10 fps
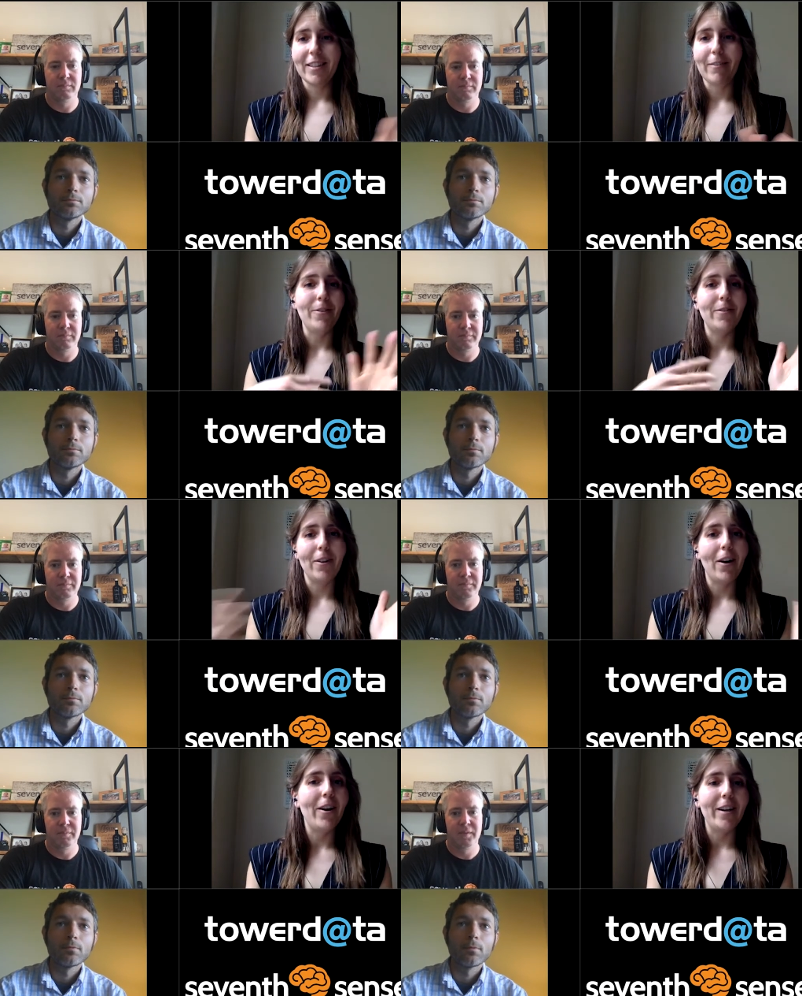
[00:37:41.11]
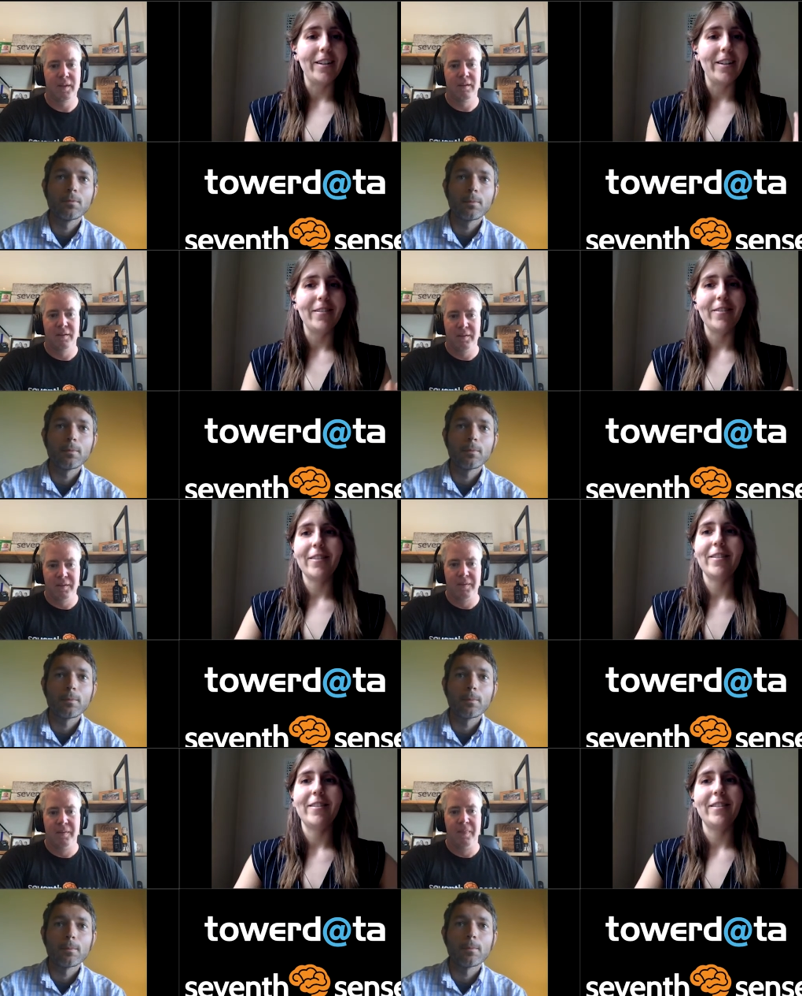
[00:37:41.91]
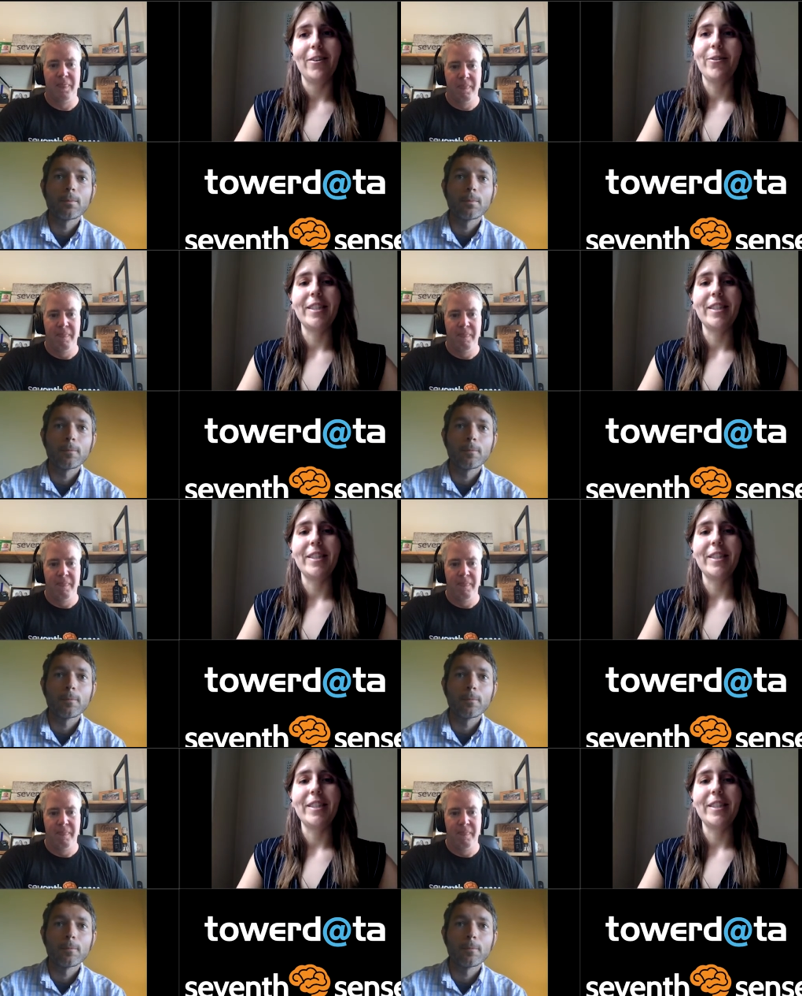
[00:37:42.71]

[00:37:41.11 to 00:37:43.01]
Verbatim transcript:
Speaker 1: You're already going